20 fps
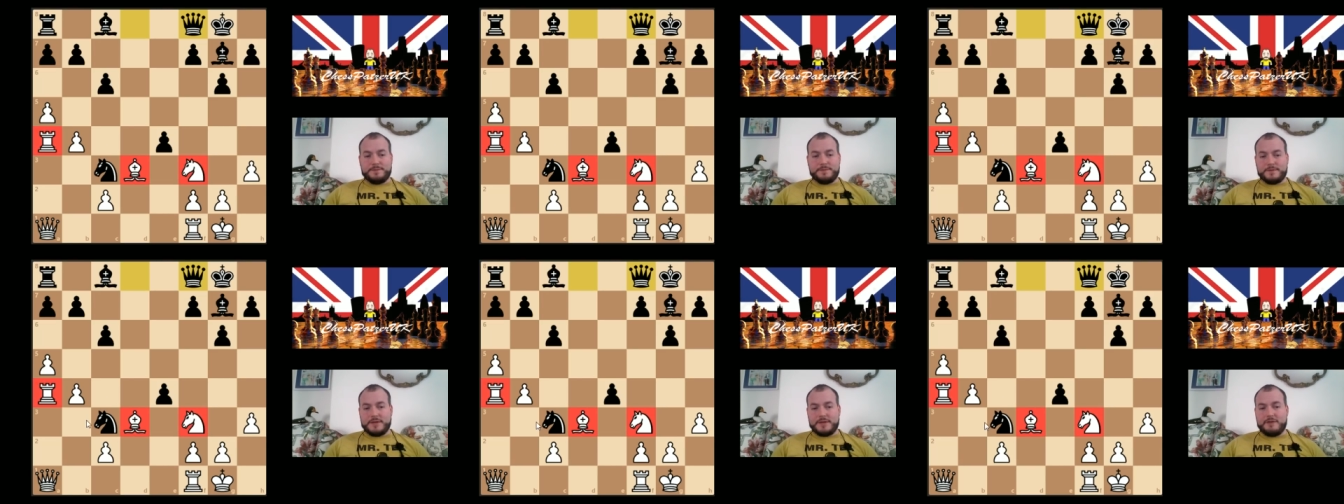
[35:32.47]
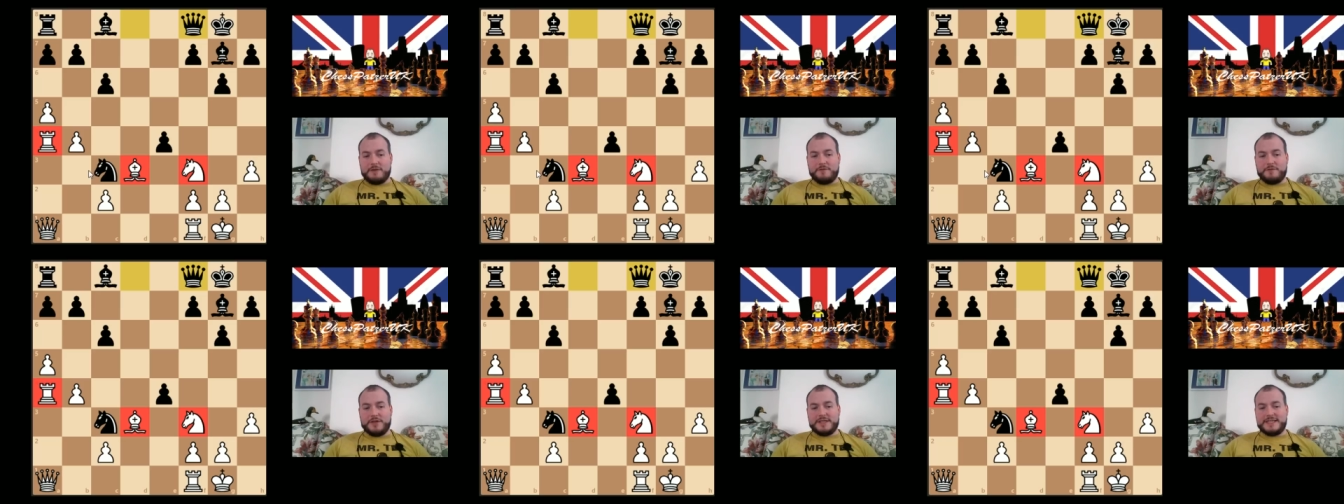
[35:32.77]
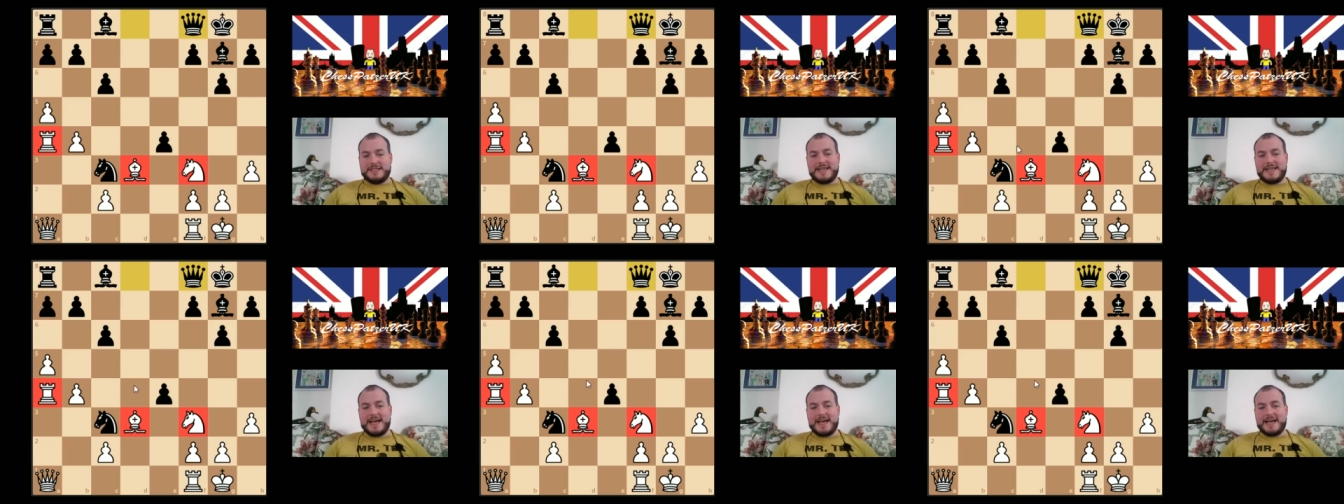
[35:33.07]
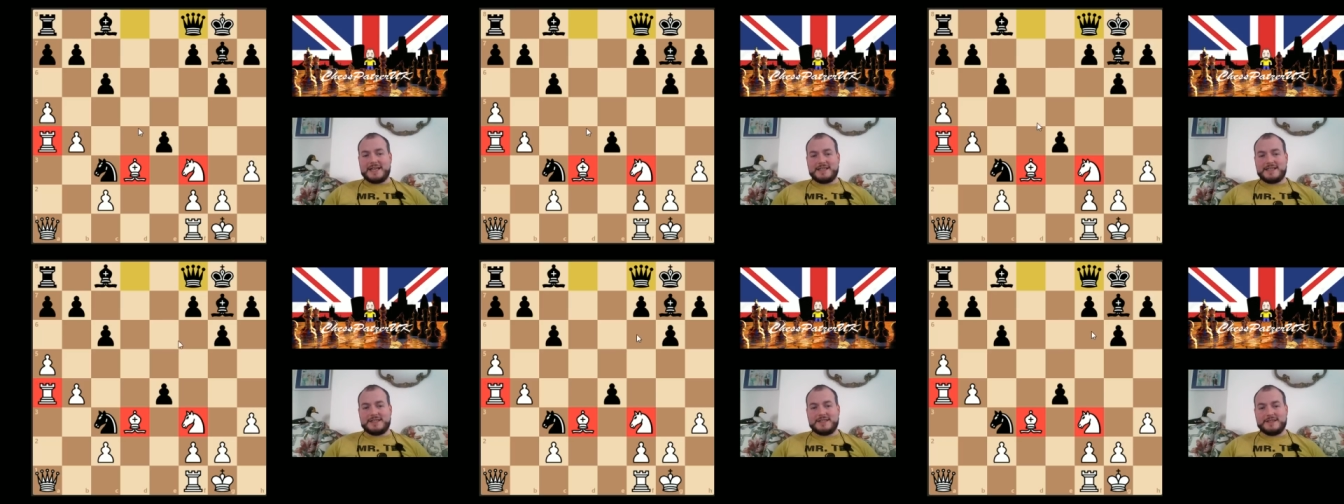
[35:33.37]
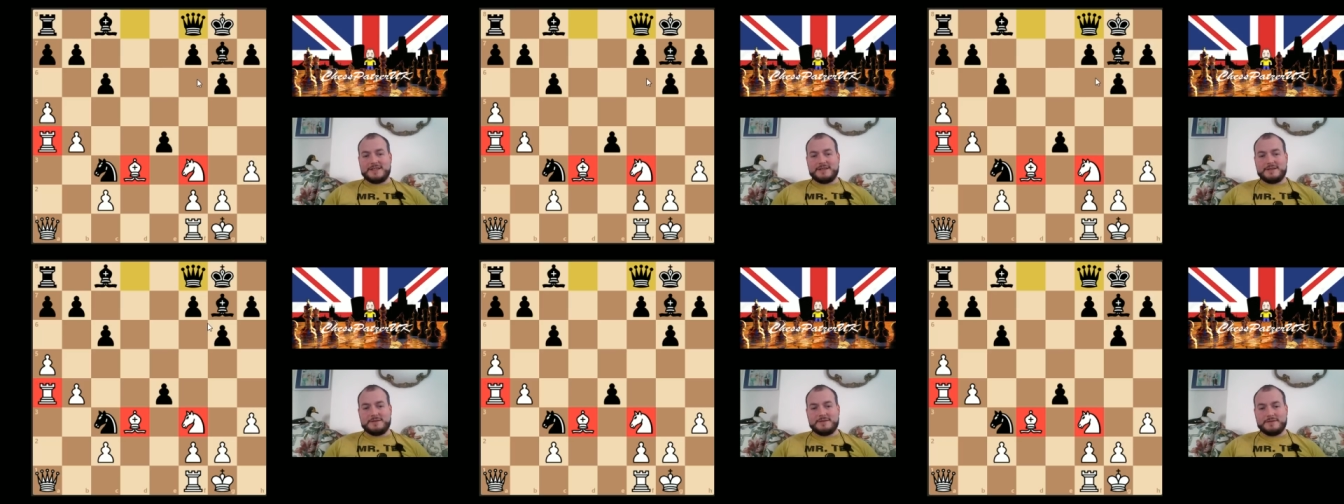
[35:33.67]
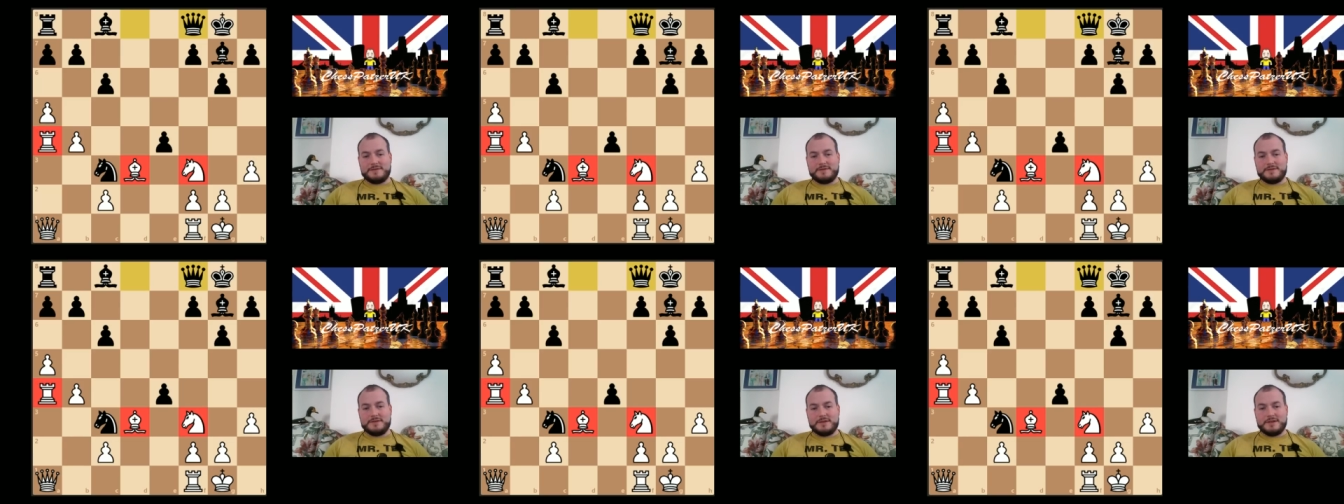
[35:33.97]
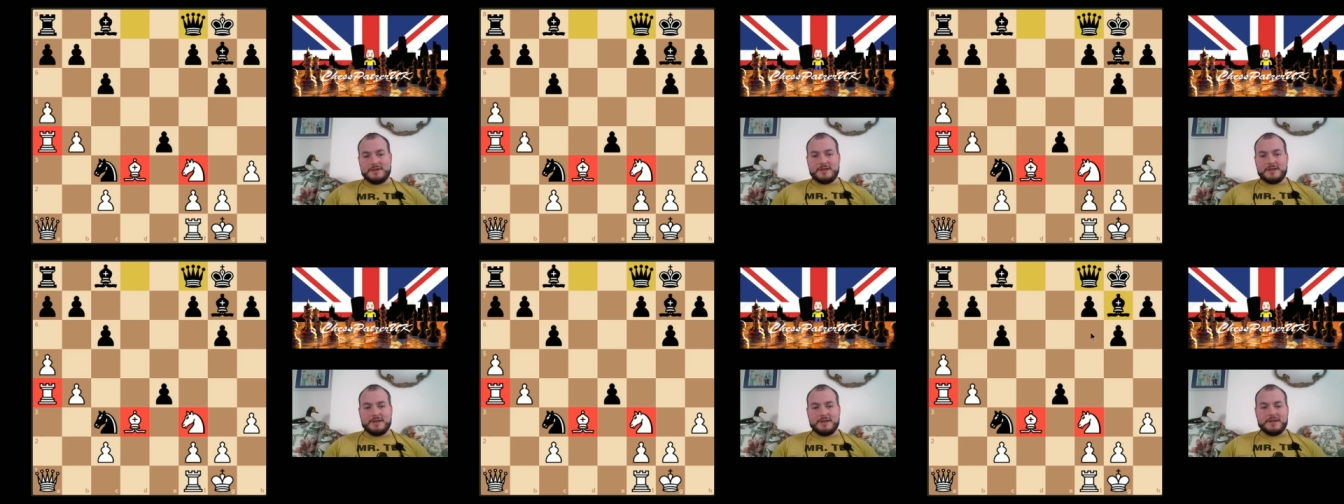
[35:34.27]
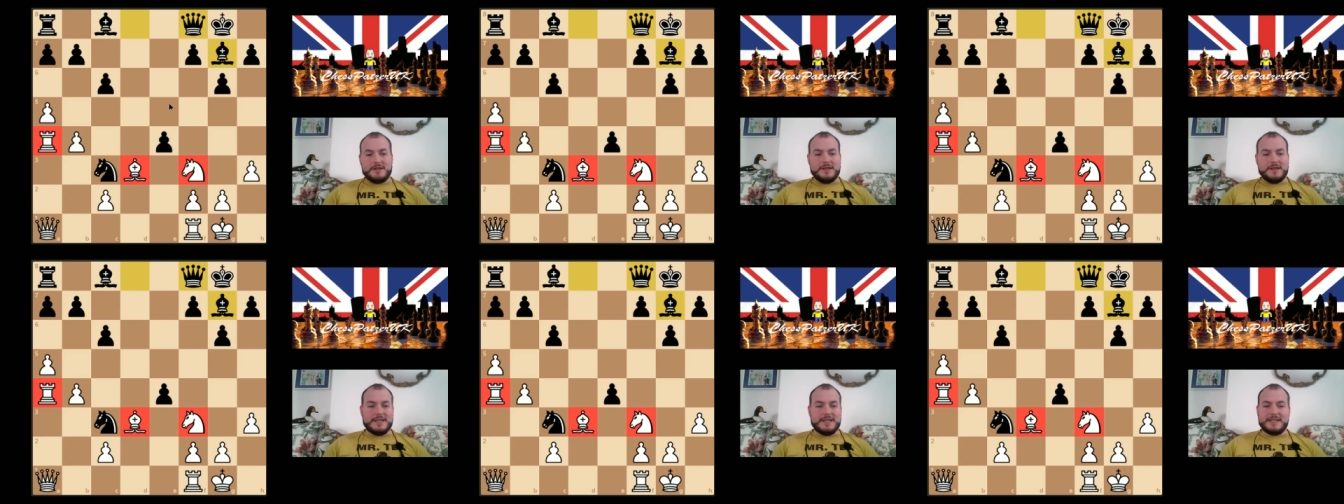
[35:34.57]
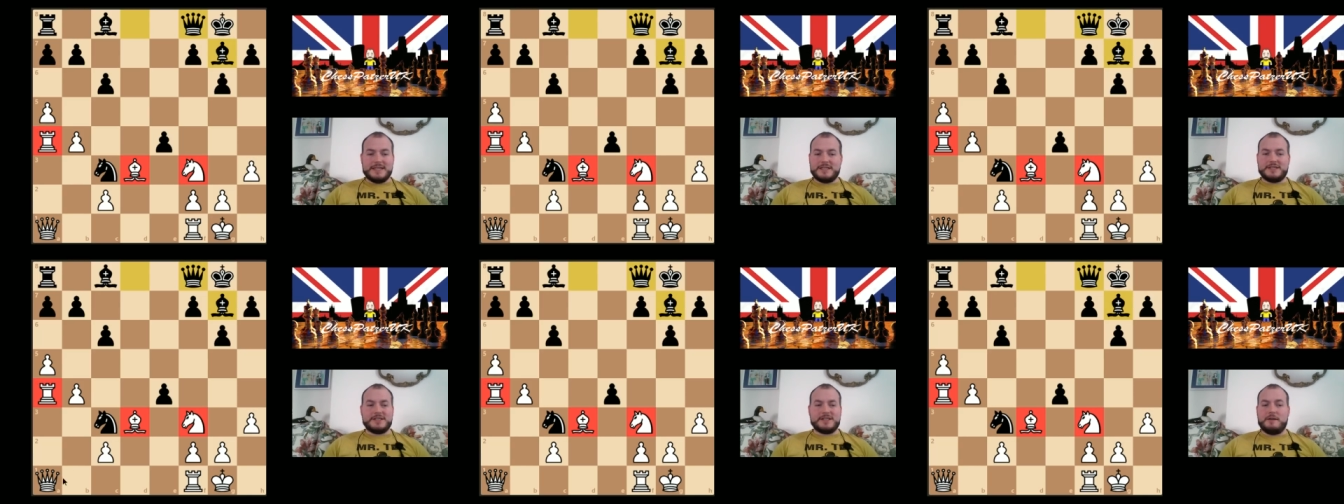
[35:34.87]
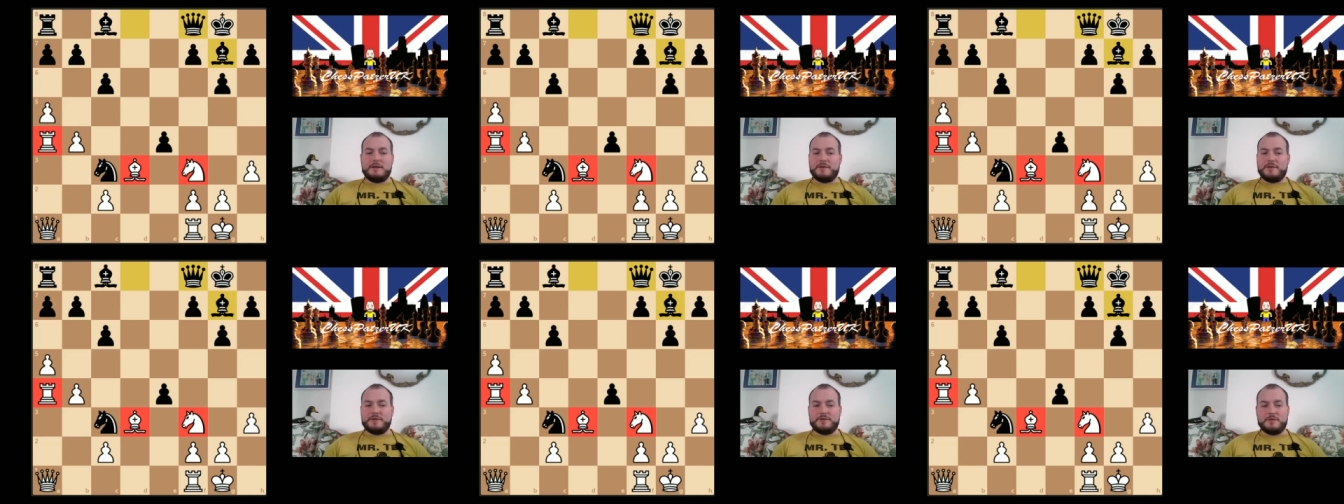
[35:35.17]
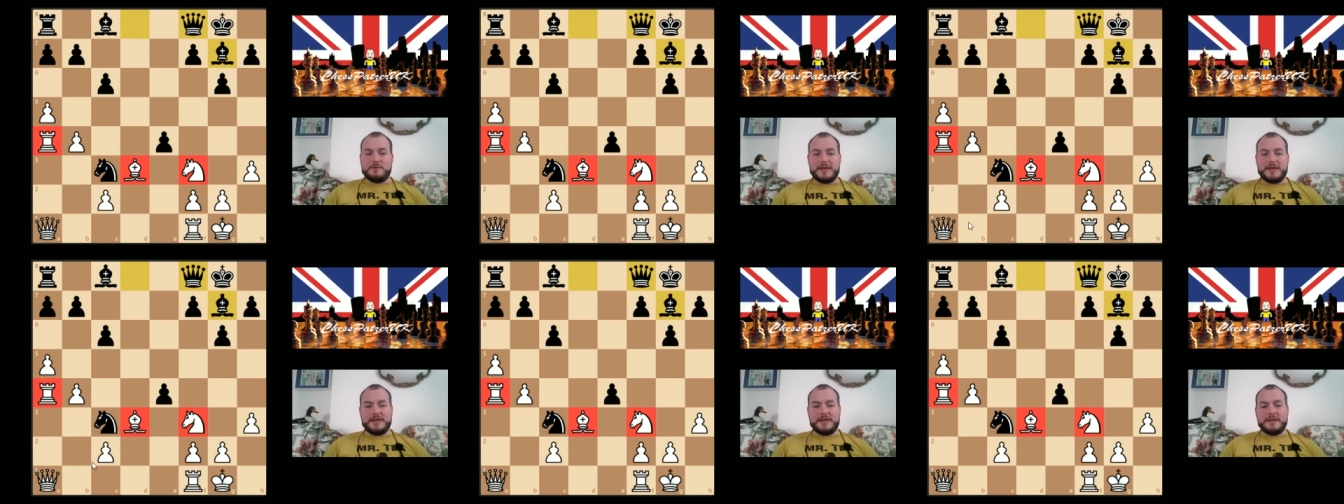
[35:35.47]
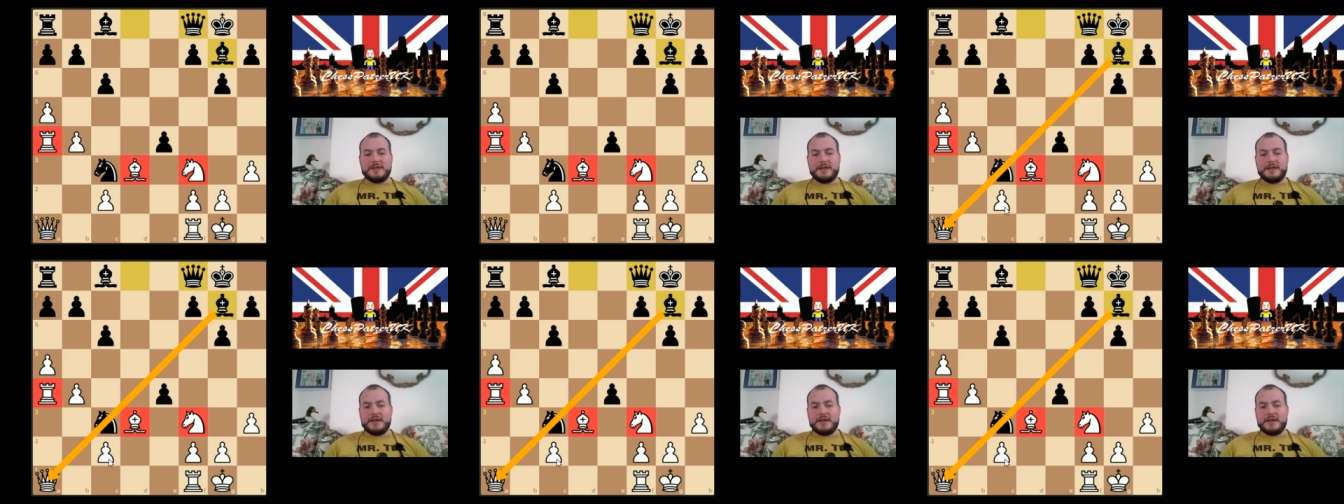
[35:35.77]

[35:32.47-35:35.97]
Everything's attacked. There's just nothing for me.